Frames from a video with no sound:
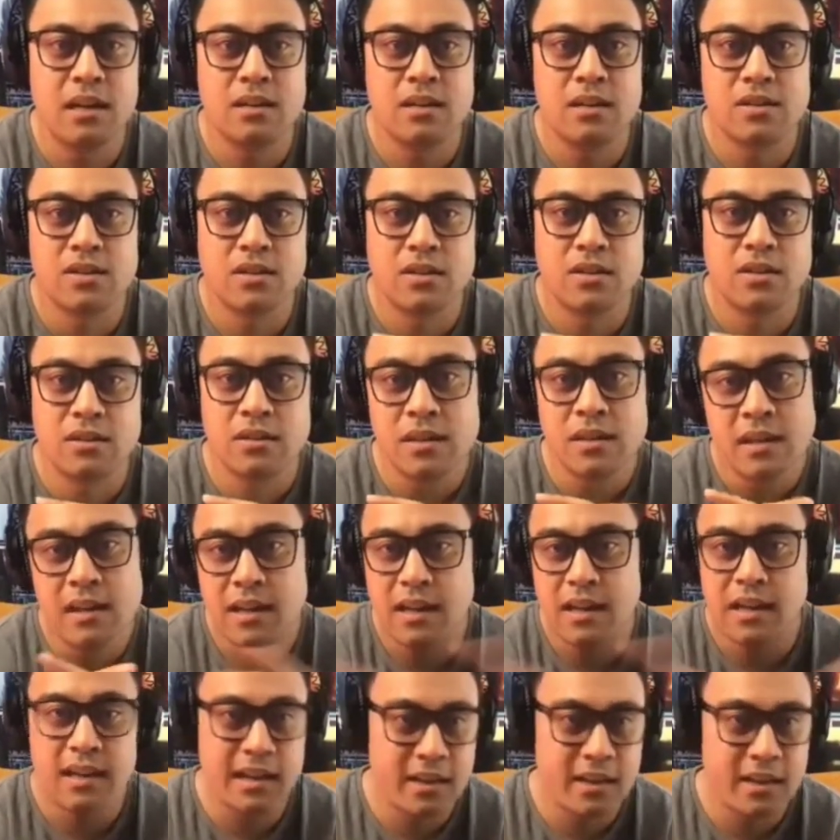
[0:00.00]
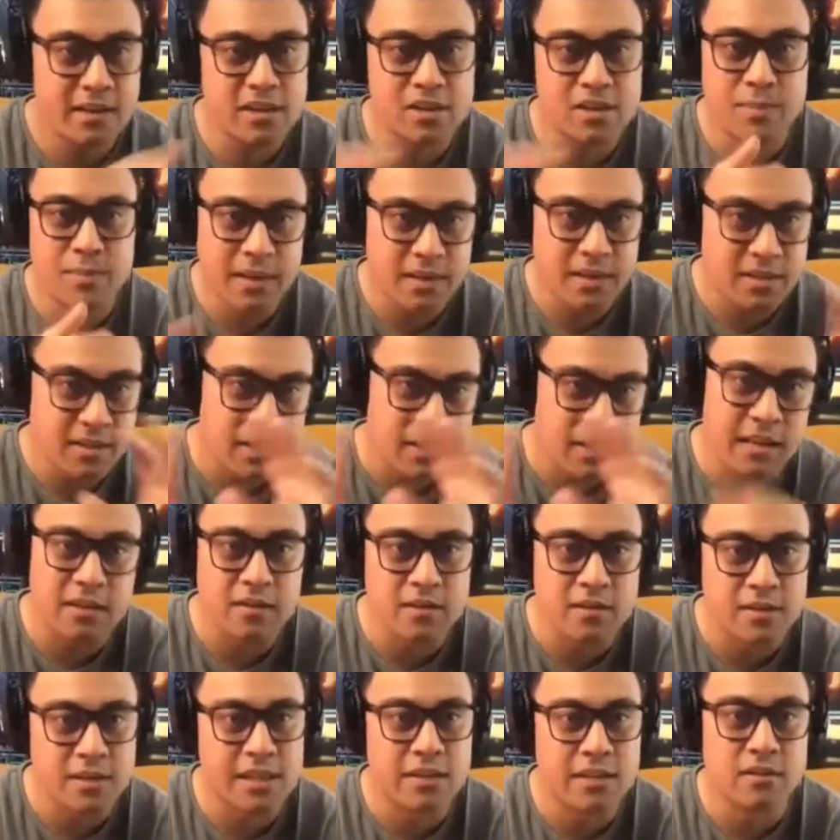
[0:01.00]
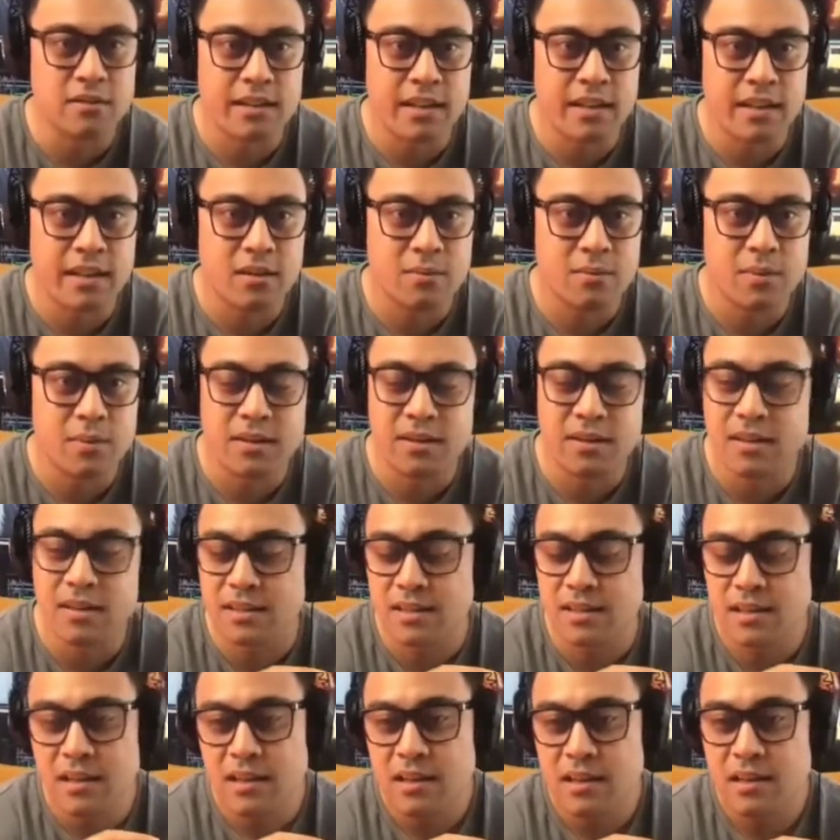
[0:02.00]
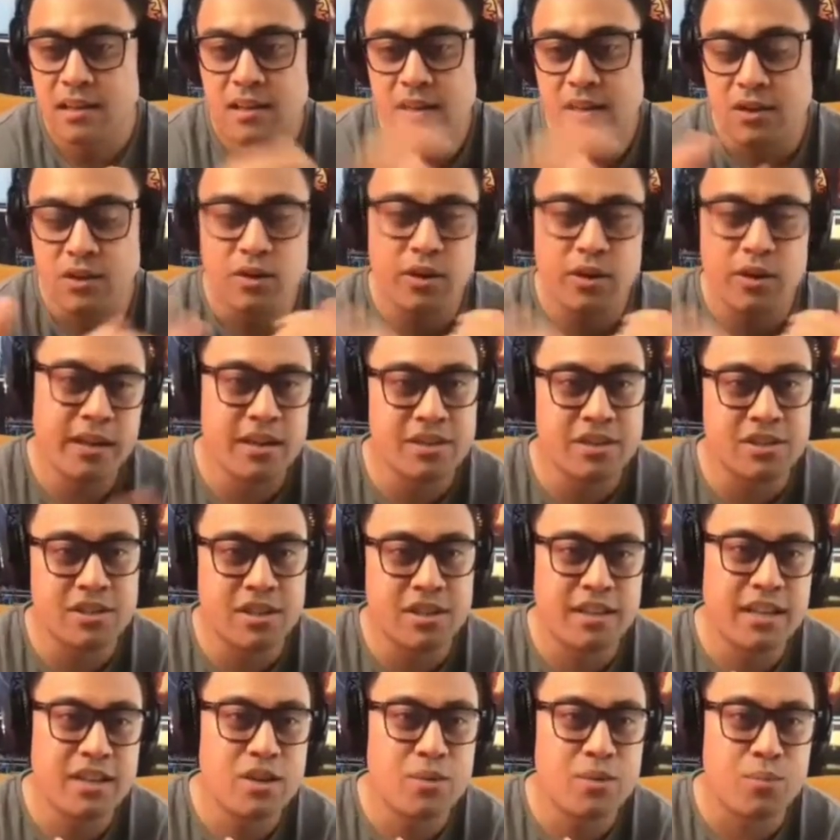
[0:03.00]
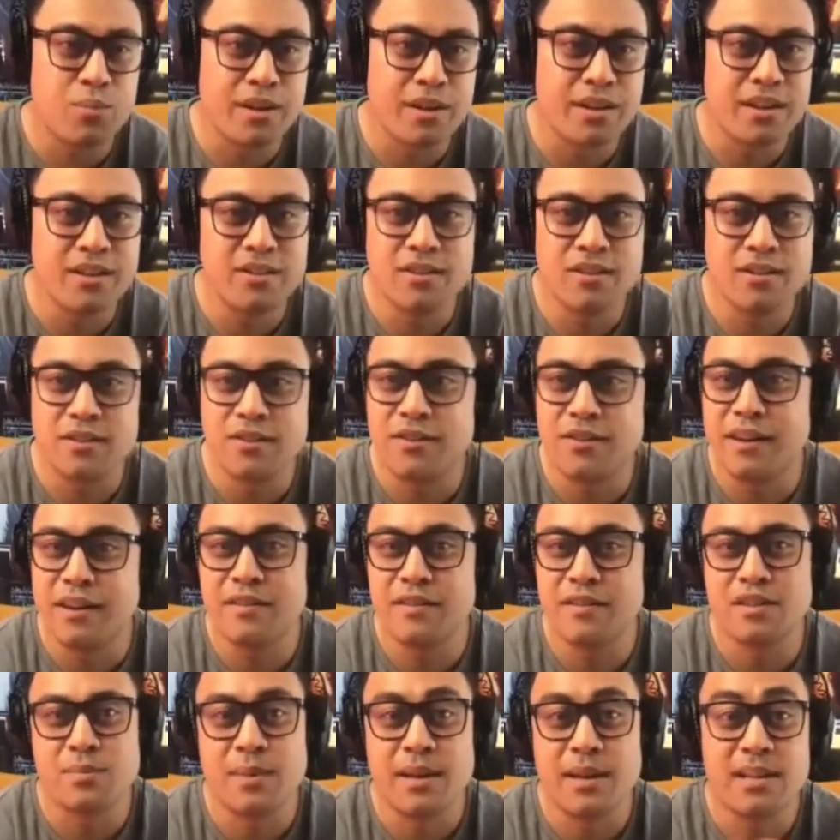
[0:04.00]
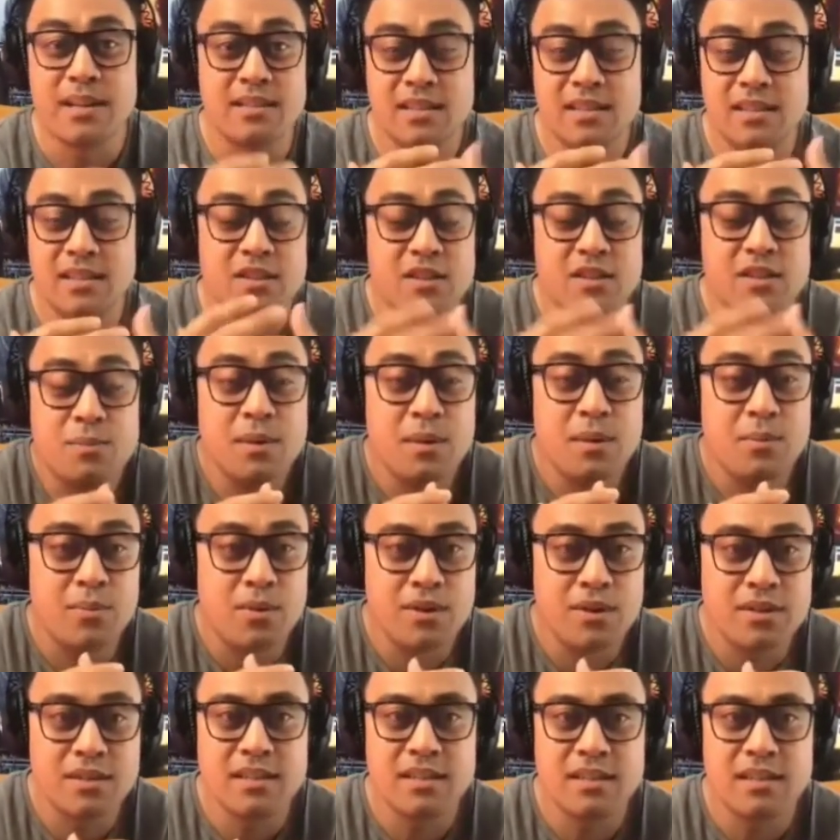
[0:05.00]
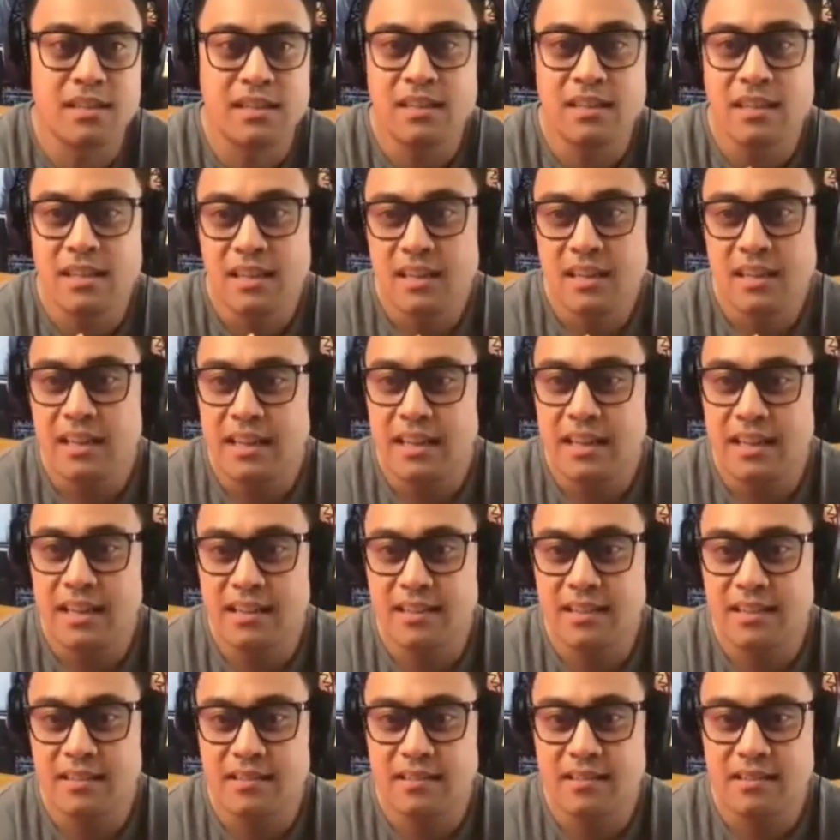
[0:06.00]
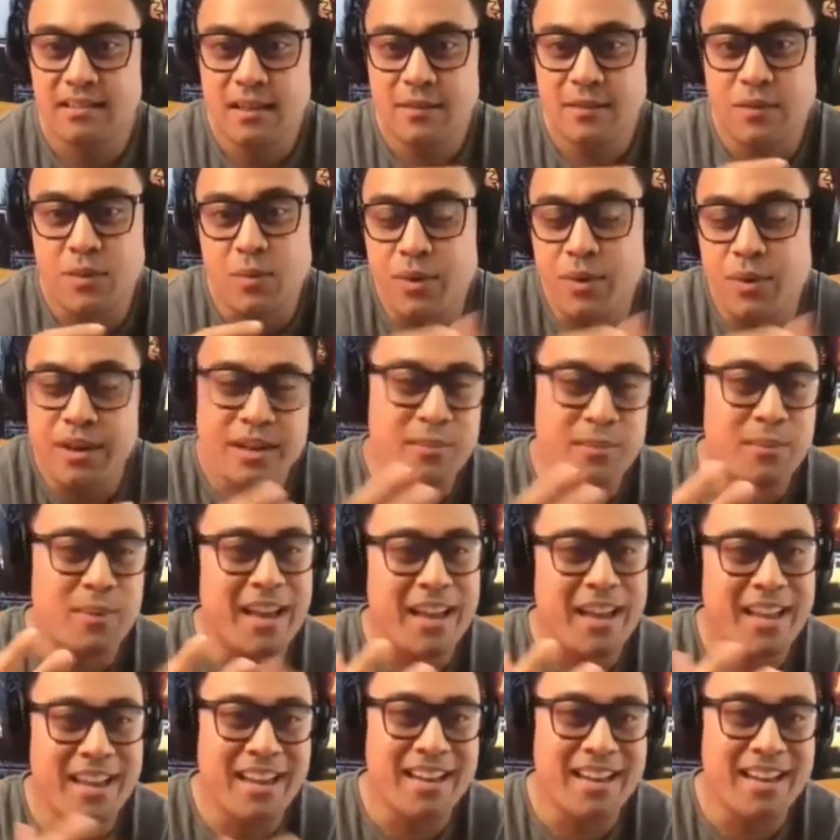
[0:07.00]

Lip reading: So allow the space to kind of settle down, because your energy that you bring in your creative space, this is me personally, if you bring in that